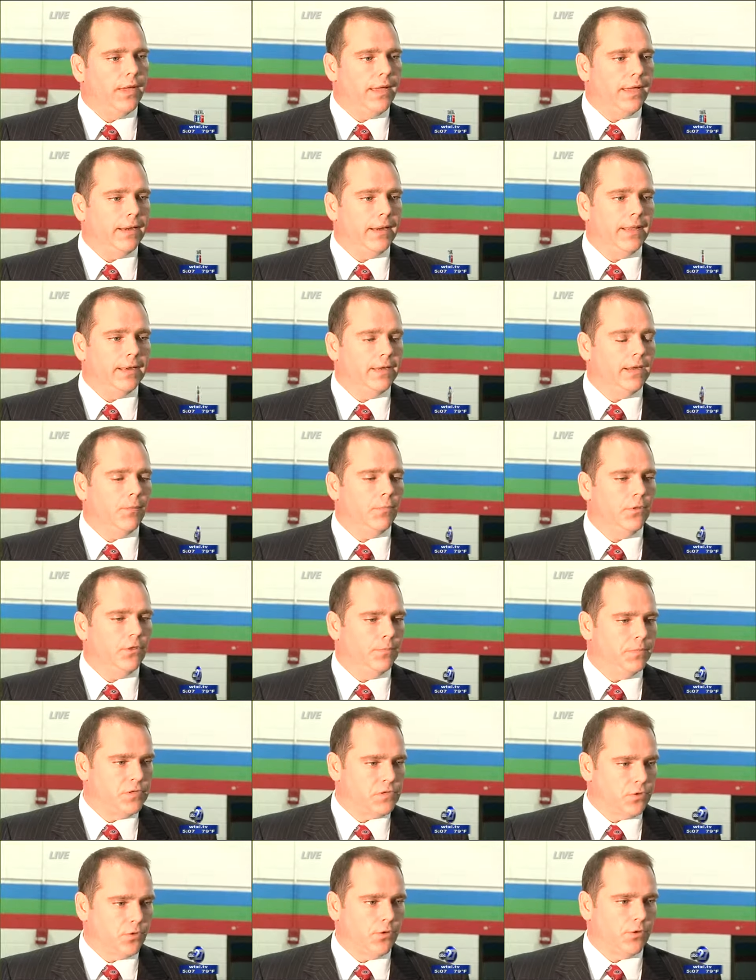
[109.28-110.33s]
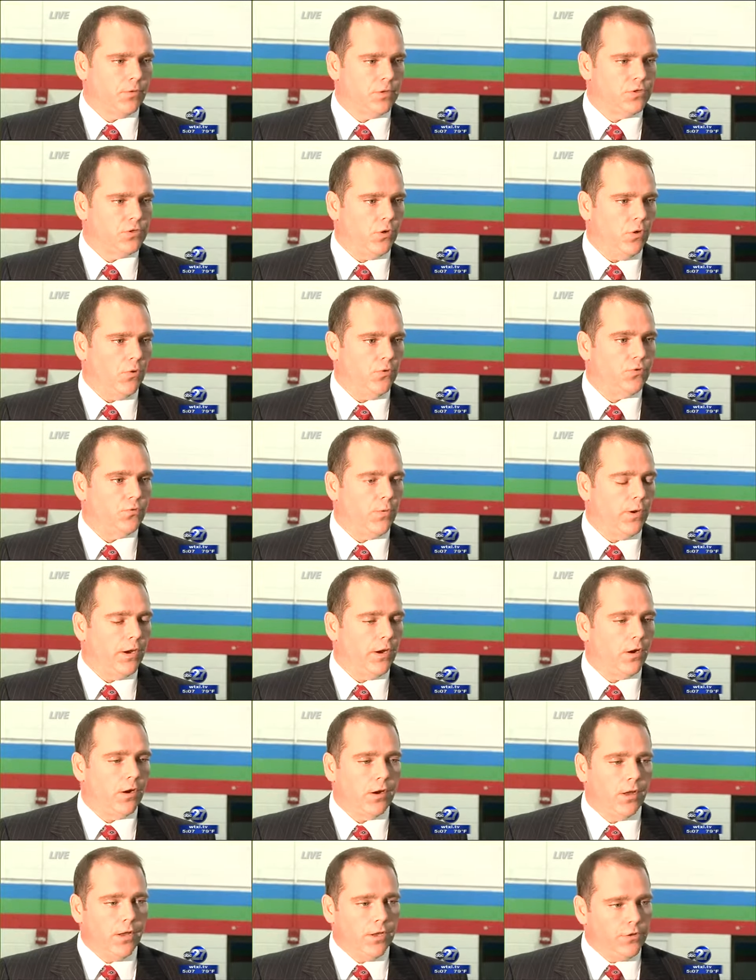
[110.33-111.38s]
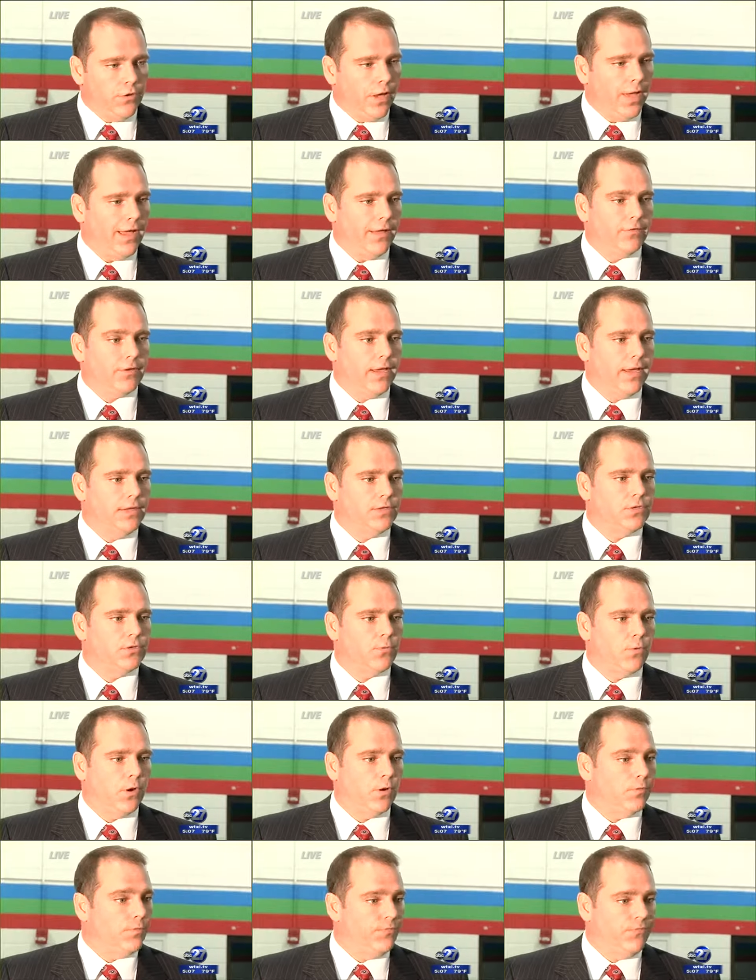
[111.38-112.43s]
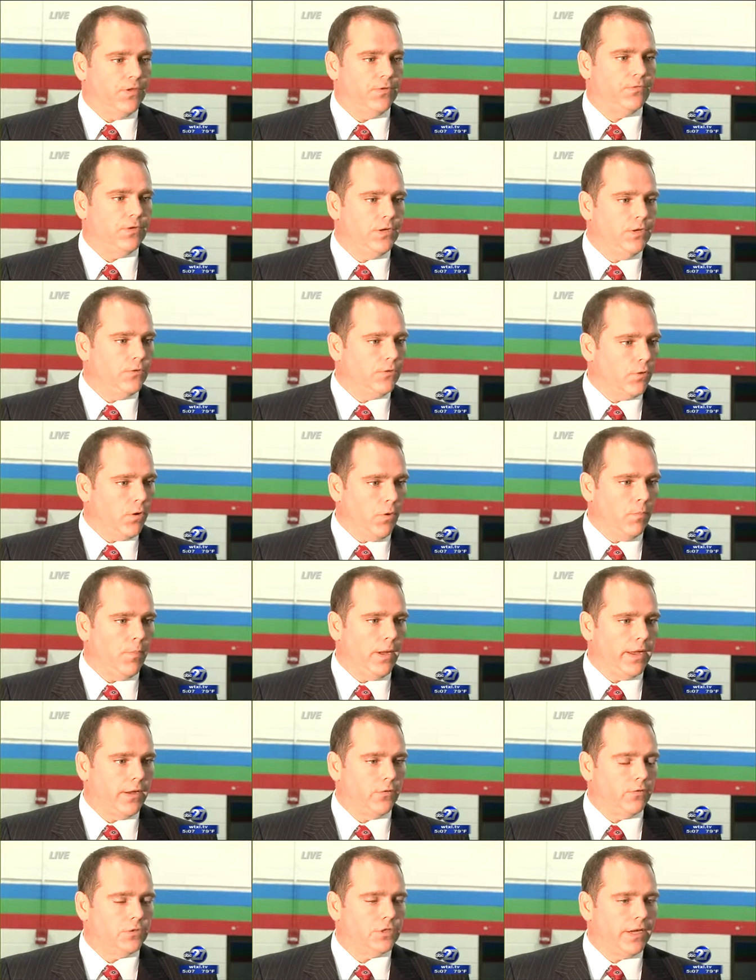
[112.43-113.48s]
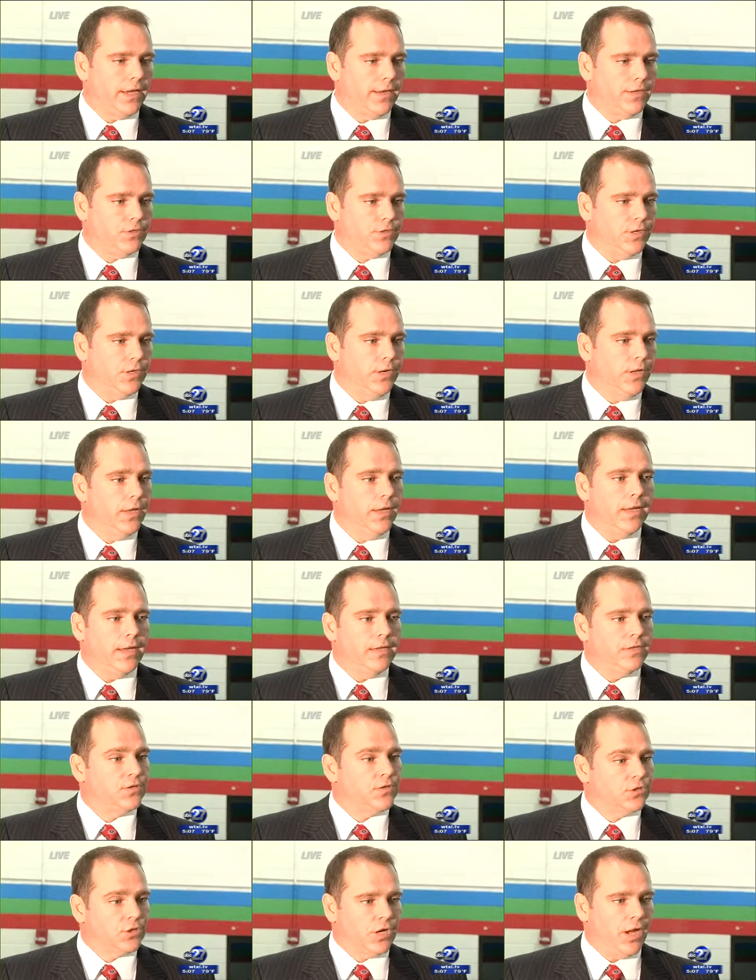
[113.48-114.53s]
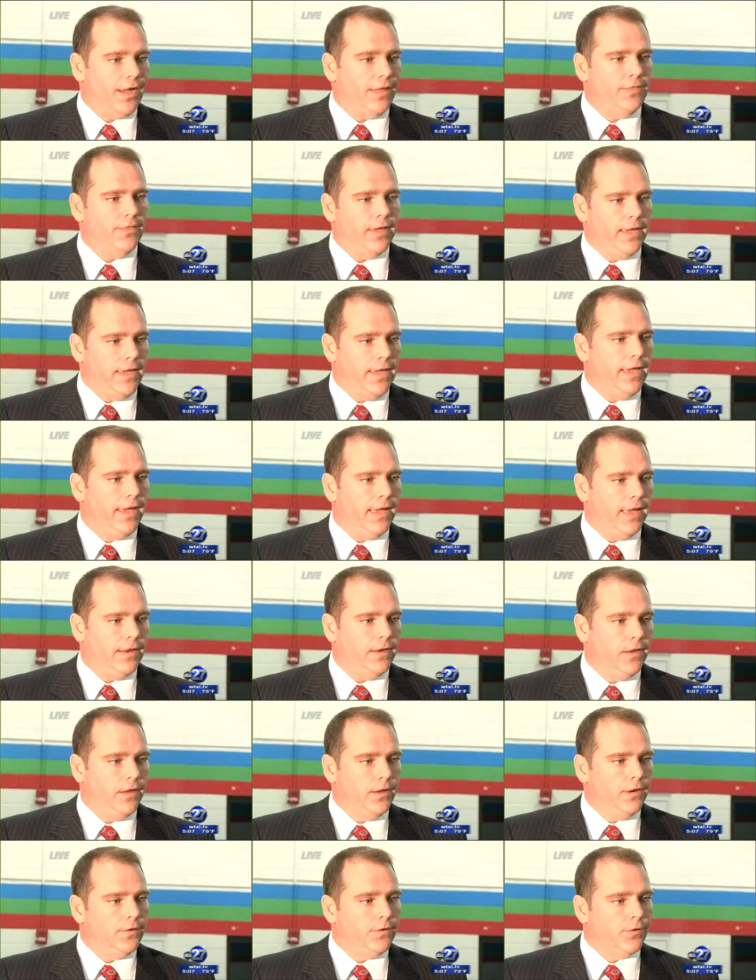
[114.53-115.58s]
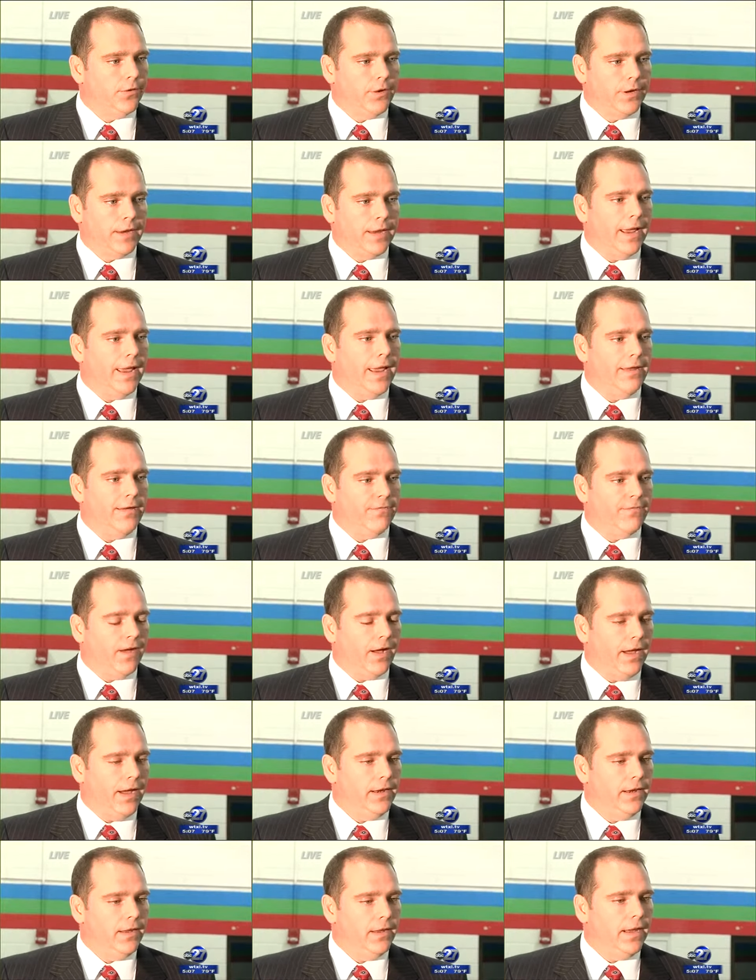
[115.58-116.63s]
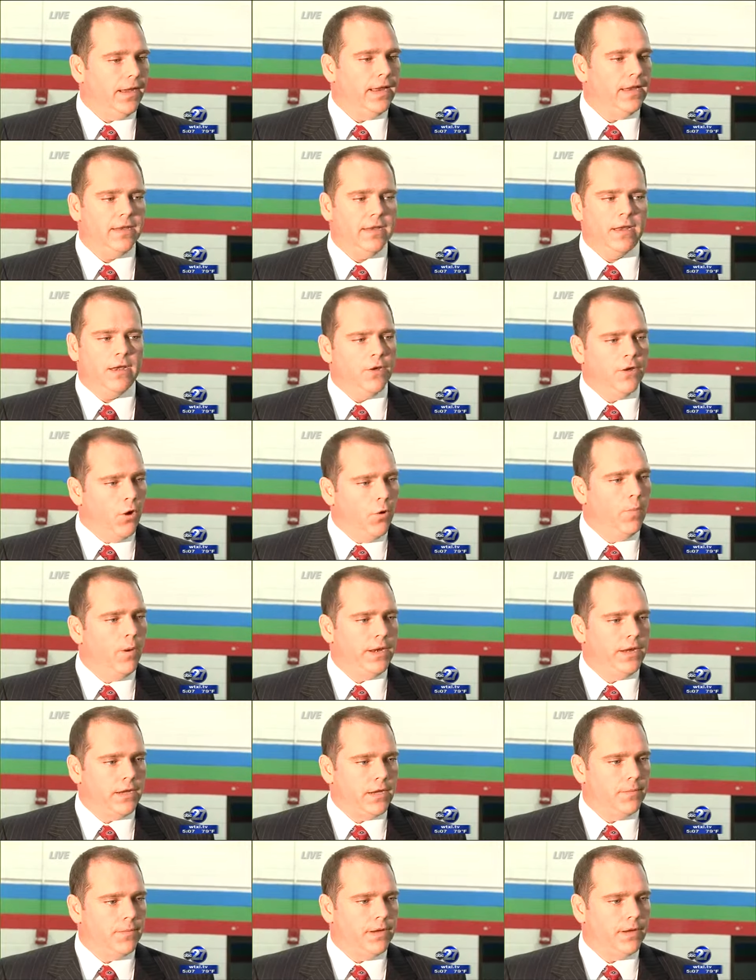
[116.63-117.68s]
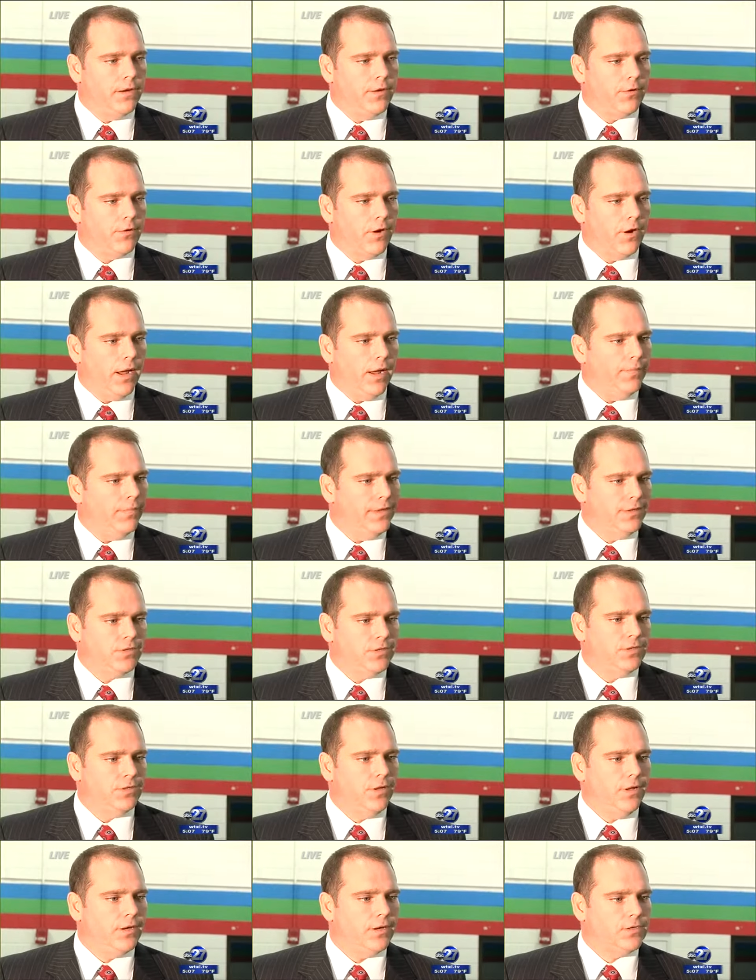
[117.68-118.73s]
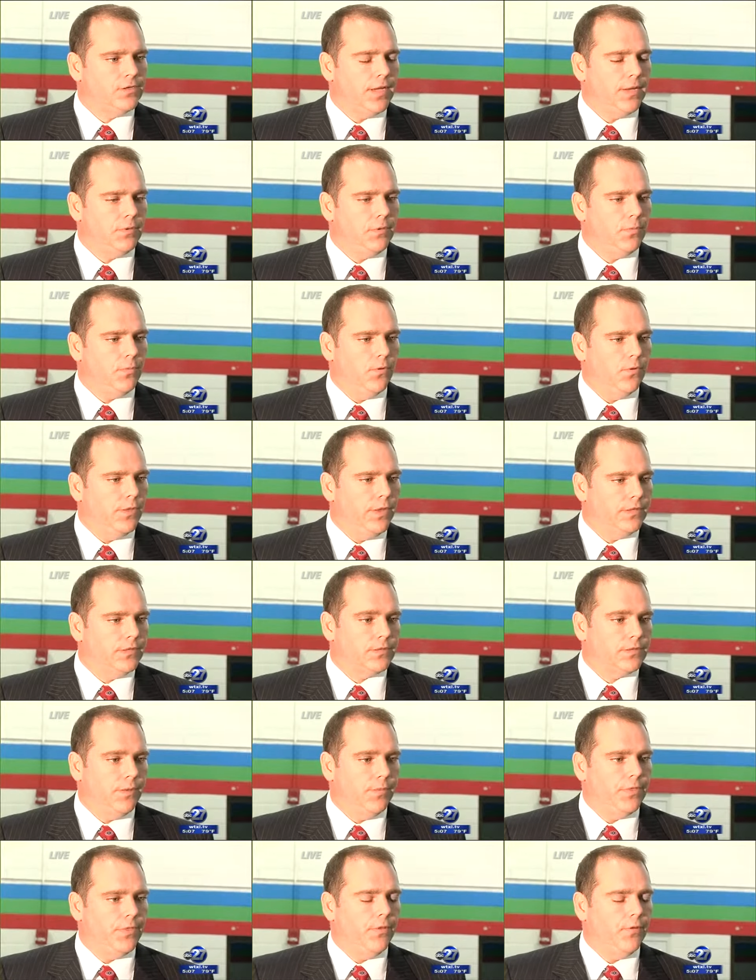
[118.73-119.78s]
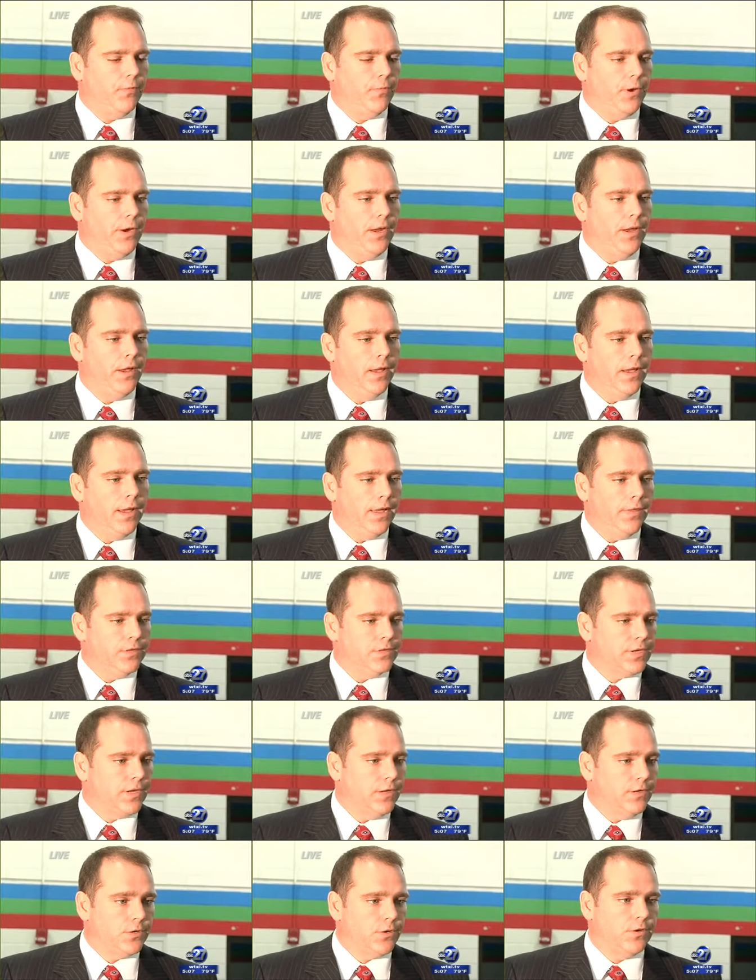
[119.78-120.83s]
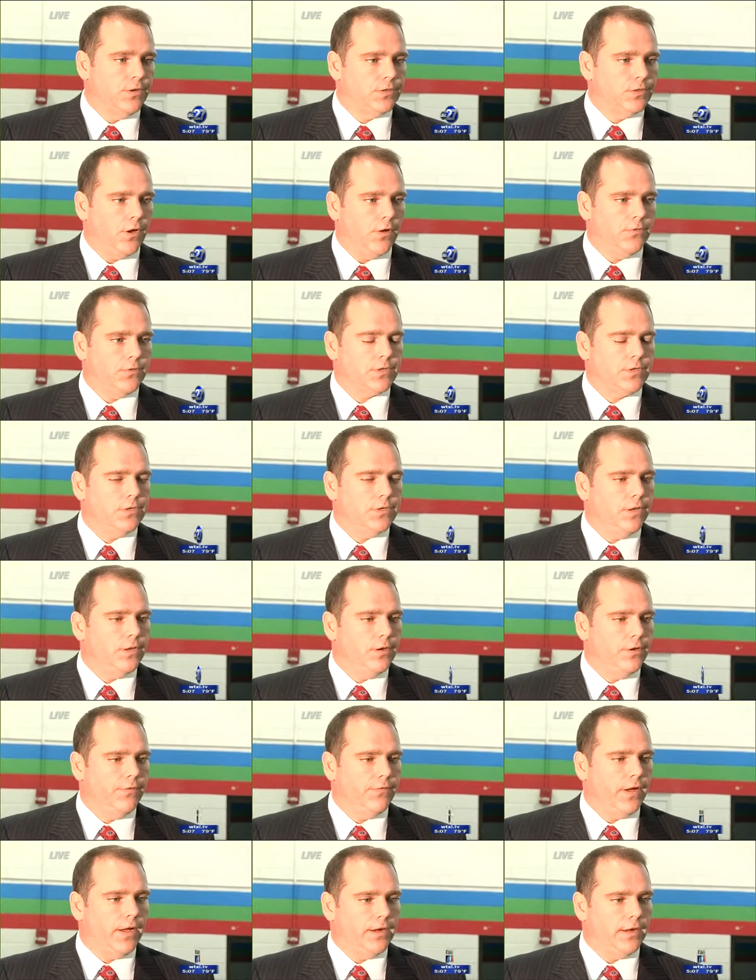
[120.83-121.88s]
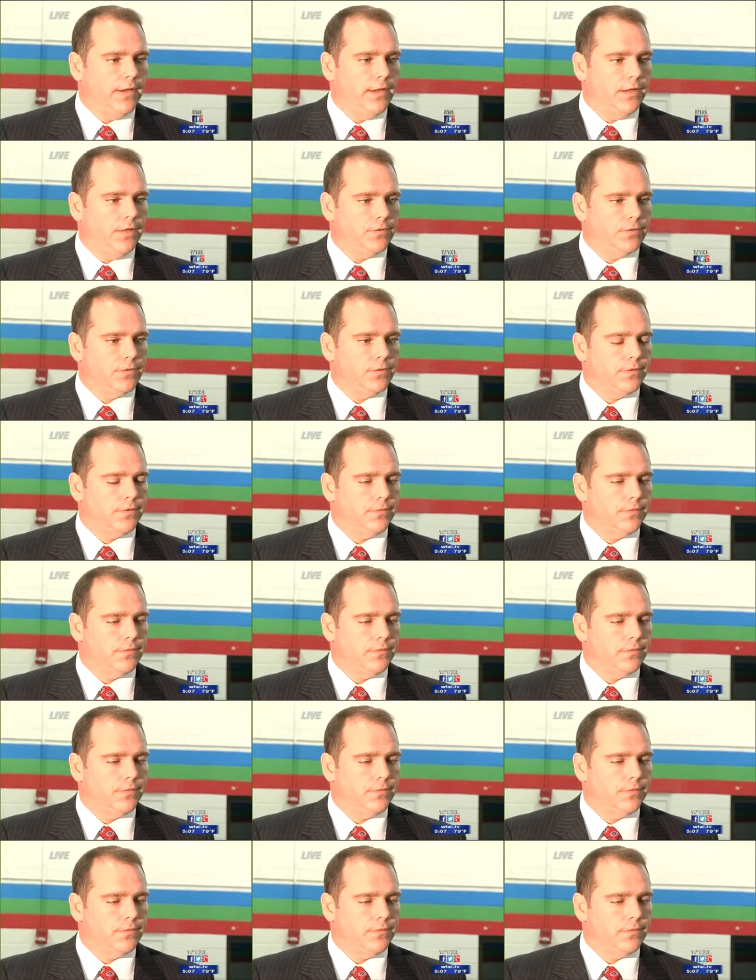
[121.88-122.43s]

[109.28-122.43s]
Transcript: and end up with absurd results where you have cases where 15-year-old Michael Jackson is shot in the head during a gang fight and yet nobody committed a crime. That's just unacceptable and that's something that we at the state attorney's office continue to fight against.